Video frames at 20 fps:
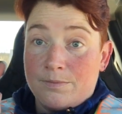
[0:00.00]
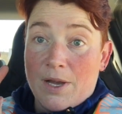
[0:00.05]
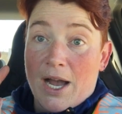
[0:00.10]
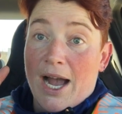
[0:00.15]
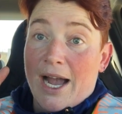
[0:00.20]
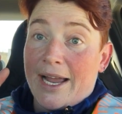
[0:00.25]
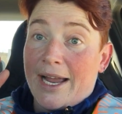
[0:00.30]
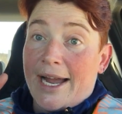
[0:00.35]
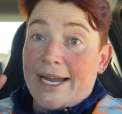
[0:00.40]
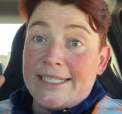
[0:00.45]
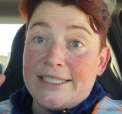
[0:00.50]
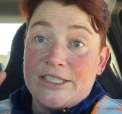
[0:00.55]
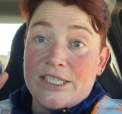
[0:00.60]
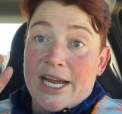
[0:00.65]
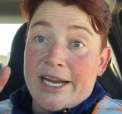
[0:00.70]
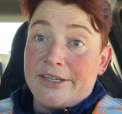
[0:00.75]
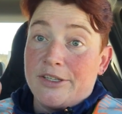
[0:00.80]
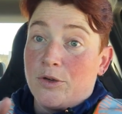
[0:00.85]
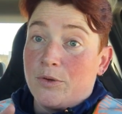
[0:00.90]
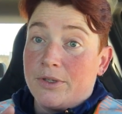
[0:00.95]
I
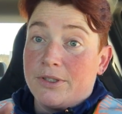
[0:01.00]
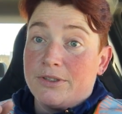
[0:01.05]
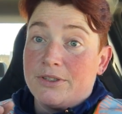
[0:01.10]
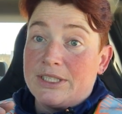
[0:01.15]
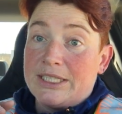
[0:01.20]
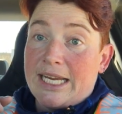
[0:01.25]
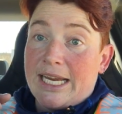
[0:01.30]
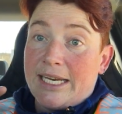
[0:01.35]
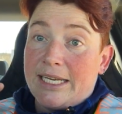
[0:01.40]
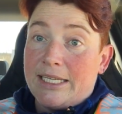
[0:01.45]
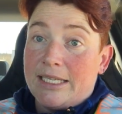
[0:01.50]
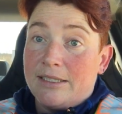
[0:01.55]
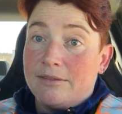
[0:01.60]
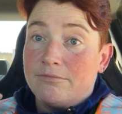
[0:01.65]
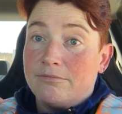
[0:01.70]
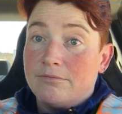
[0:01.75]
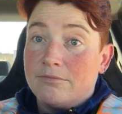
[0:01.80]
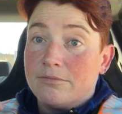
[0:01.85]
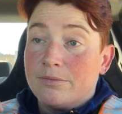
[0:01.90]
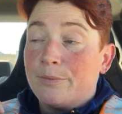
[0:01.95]
don't understand it.
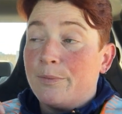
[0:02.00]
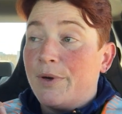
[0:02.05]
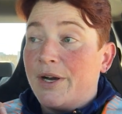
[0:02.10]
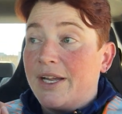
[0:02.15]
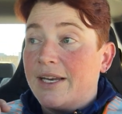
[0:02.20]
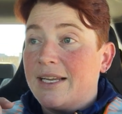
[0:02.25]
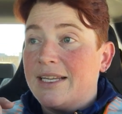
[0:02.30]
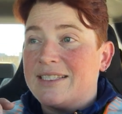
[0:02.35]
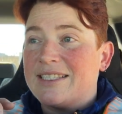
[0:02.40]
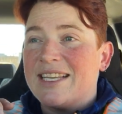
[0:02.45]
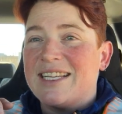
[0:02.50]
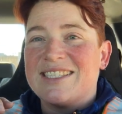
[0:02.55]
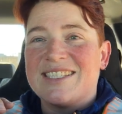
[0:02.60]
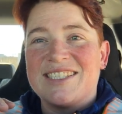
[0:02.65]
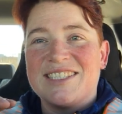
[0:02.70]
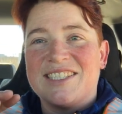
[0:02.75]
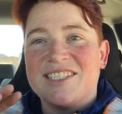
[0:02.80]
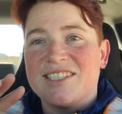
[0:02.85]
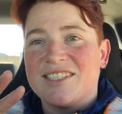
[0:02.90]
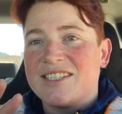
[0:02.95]
But
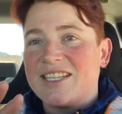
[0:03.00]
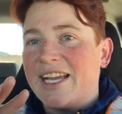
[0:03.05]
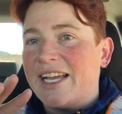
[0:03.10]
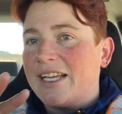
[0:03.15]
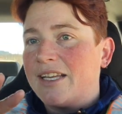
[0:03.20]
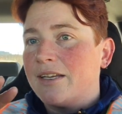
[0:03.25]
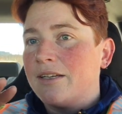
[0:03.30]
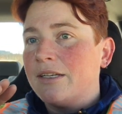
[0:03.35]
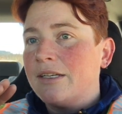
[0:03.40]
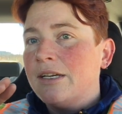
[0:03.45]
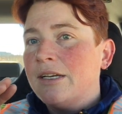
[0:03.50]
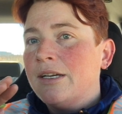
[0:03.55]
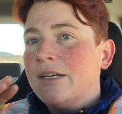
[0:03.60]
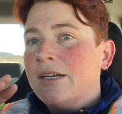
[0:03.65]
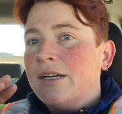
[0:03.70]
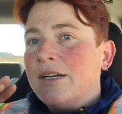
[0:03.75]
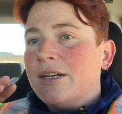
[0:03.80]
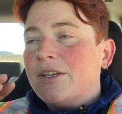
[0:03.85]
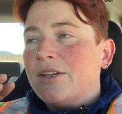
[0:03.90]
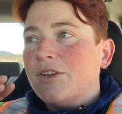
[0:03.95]
it's just like,
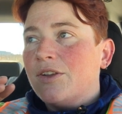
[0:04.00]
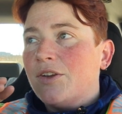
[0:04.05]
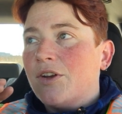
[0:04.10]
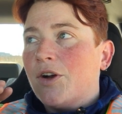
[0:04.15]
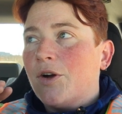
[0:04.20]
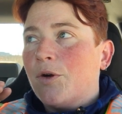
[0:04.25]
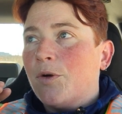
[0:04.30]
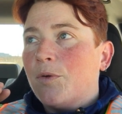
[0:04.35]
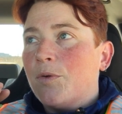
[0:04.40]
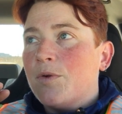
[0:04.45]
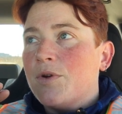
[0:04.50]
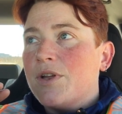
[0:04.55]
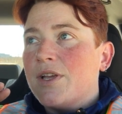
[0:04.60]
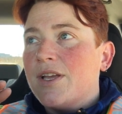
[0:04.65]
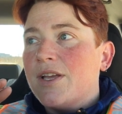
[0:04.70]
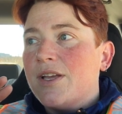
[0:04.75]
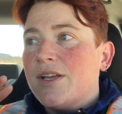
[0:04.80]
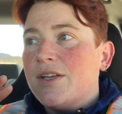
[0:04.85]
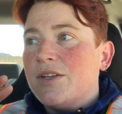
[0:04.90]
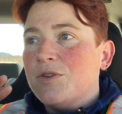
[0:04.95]
you know,
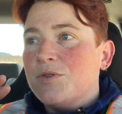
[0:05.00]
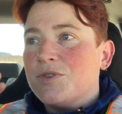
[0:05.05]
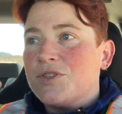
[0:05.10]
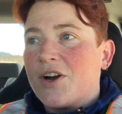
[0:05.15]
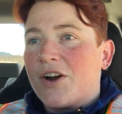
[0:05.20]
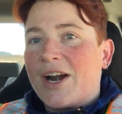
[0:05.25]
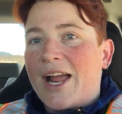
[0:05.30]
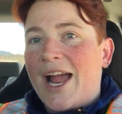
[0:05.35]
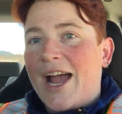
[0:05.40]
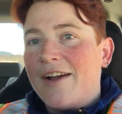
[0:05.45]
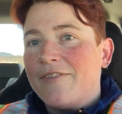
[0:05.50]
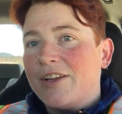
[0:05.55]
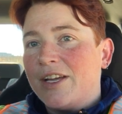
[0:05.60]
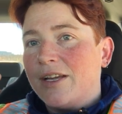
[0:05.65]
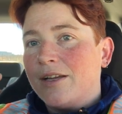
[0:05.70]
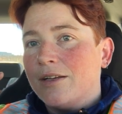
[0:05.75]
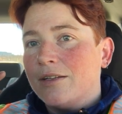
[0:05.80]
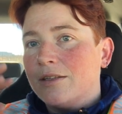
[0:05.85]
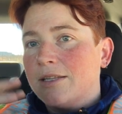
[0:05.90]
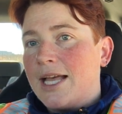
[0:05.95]
you start
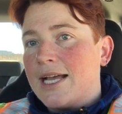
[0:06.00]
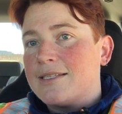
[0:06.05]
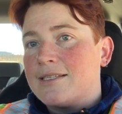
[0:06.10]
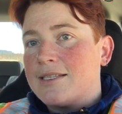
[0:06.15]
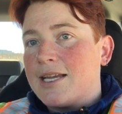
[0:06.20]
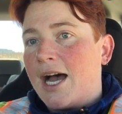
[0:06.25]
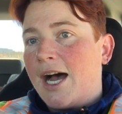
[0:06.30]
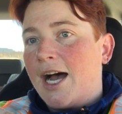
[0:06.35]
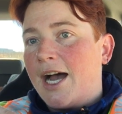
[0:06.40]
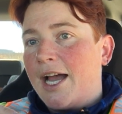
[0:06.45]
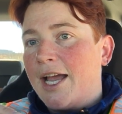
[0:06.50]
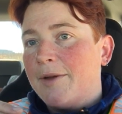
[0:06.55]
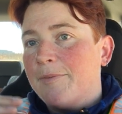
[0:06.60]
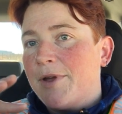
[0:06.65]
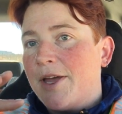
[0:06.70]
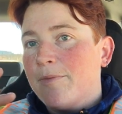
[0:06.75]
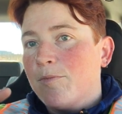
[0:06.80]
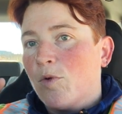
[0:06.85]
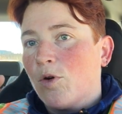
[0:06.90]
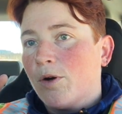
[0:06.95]
having less time
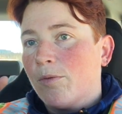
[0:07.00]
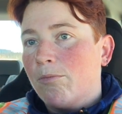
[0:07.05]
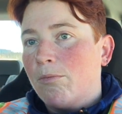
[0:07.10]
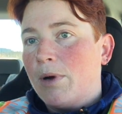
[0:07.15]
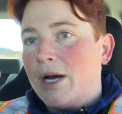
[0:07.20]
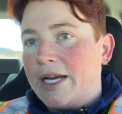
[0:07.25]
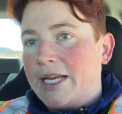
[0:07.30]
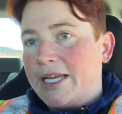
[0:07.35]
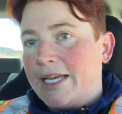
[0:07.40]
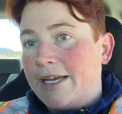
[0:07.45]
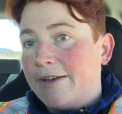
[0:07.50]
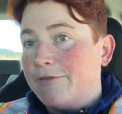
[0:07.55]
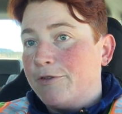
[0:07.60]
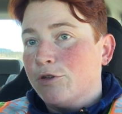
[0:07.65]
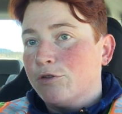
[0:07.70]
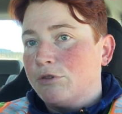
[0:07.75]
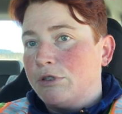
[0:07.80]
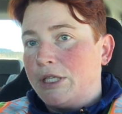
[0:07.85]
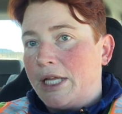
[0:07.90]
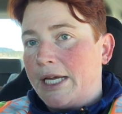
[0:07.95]
and more money if
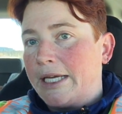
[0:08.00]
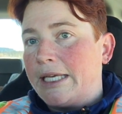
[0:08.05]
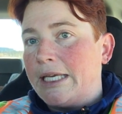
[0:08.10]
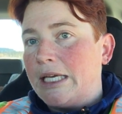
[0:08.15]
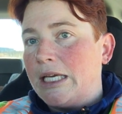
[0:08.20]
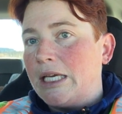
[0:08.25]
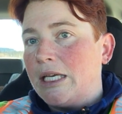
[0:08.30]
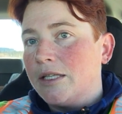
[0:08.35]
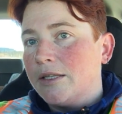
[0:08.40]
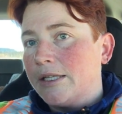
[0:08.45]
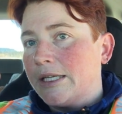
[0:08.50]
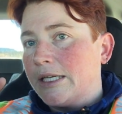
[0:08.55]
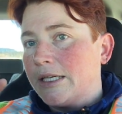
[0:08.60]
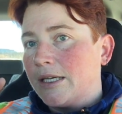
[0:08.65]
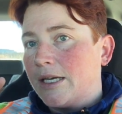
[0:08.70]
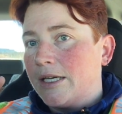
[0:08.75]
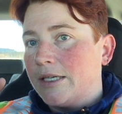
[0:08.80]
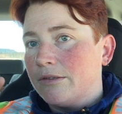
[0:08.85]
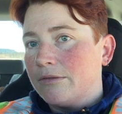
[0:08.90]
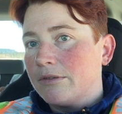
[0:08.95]
you're lucky.
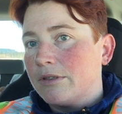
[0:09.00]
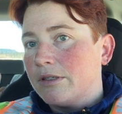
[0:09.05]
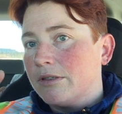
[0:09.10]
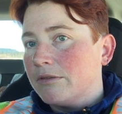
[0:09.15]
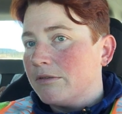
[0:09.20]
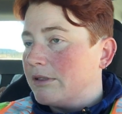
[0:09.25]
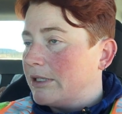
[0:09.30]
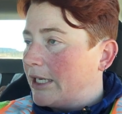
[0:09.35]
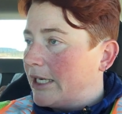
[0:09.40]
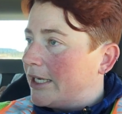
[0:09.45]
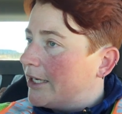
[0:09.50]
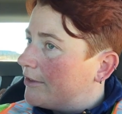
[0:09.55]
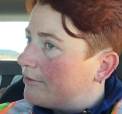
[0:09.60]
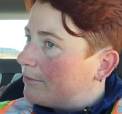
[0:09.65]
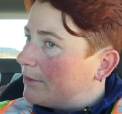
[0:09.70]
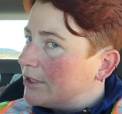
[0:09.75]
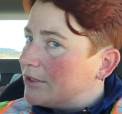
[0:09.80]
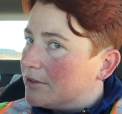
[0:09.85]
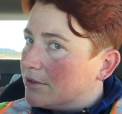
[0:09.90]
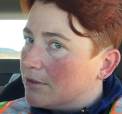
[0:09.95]
Like, I don't currently
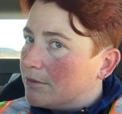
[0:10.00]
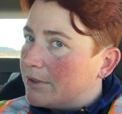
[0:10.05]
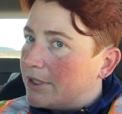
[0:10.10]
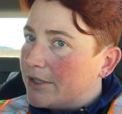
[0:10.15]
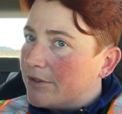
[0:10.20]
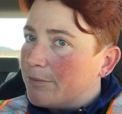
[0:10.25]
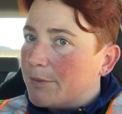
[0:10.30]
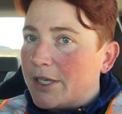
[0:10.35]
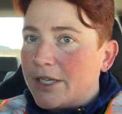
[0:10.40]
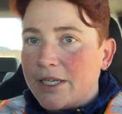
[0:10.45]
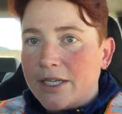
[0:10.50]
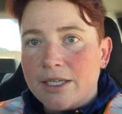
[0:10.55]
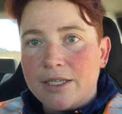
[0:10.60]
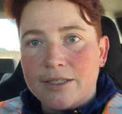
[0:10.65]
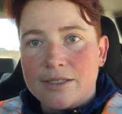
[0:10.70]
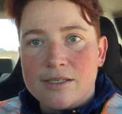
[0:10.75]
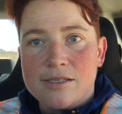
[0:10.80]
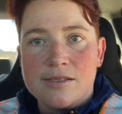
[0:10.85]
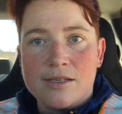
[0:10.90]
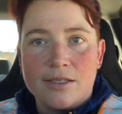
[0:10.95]
have much in the way of money
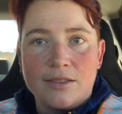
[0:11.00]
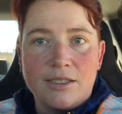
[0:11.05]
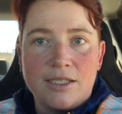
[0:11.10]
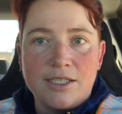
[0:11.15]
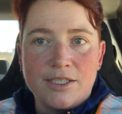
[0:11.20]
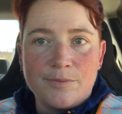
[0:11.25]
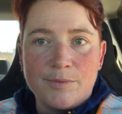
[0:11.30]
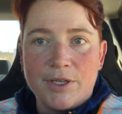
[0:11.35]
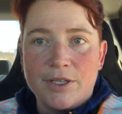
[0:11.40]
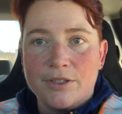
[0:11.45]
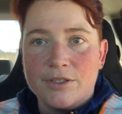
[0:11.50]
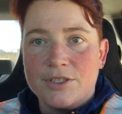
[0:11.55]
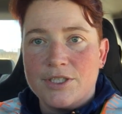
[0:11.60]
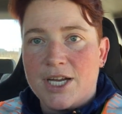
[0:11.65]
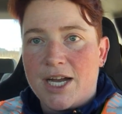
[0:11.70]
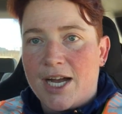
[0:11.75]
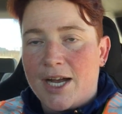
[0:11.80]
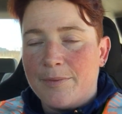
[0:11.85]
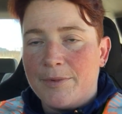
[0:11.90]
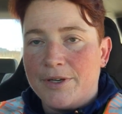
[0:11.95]
because I lost my good
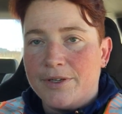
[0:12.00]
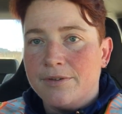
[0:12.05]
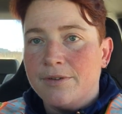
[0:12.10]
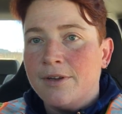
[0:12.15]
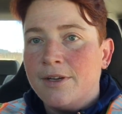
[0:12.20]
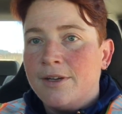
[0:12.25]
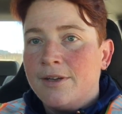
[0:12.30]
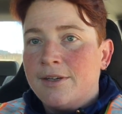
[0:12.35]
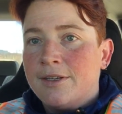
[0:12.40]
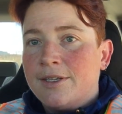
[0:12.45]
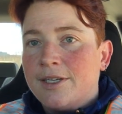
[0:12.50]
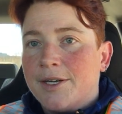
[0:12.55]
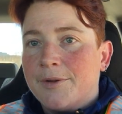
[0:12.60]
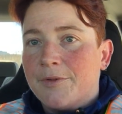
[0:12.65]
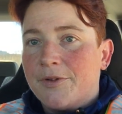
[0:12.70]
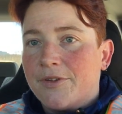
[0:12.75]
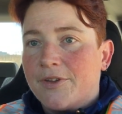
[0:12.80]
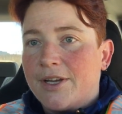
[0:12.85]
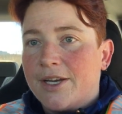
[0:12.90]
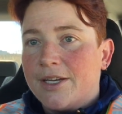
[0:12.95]
job and
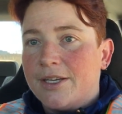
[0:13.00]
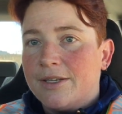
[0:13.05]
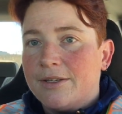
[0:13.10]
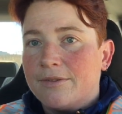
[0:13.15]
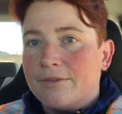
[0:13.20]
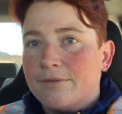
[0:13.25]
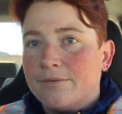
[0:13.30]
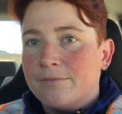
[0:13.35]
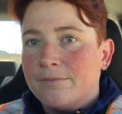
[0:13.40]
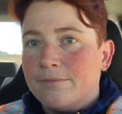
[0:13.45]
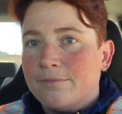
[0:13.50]
I'm just kind of